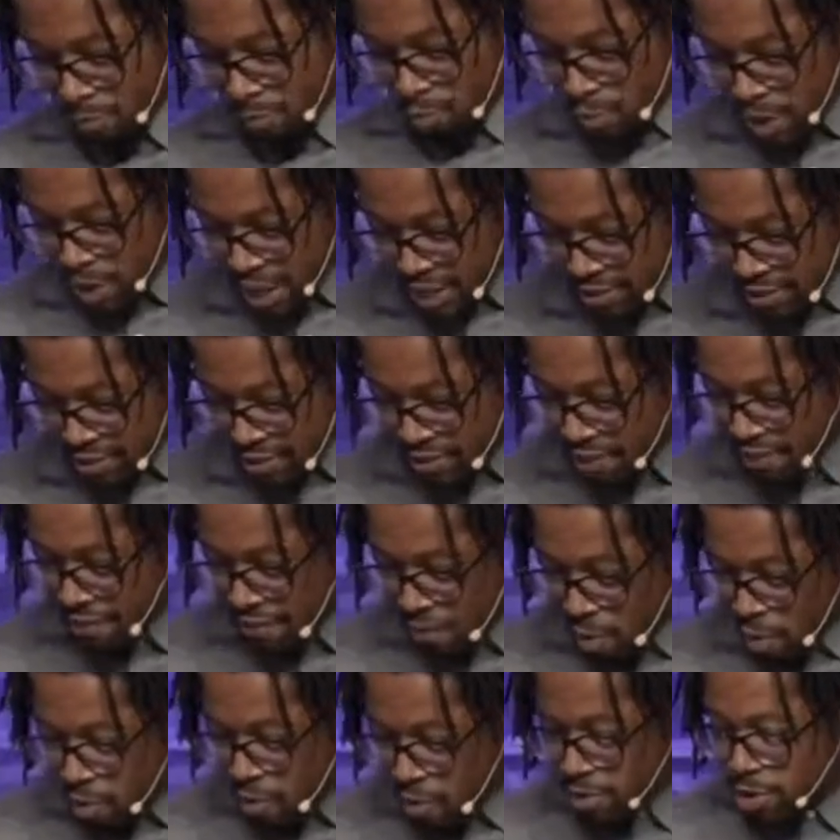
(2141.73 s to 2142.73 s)
Rest
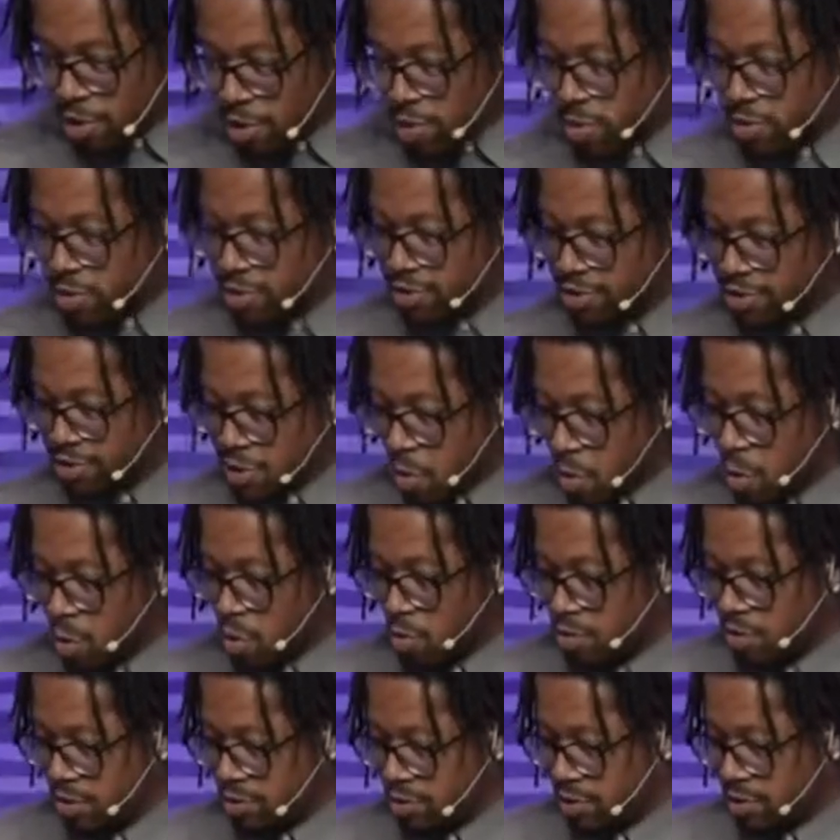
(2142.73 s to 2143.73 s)
for your
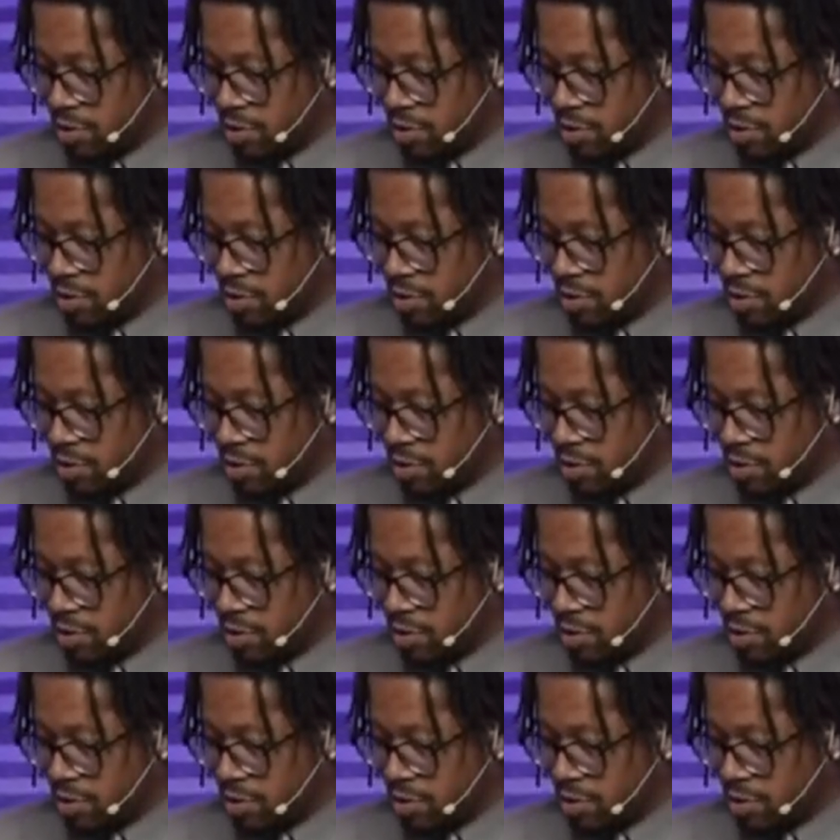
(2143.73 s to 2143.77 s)
souls.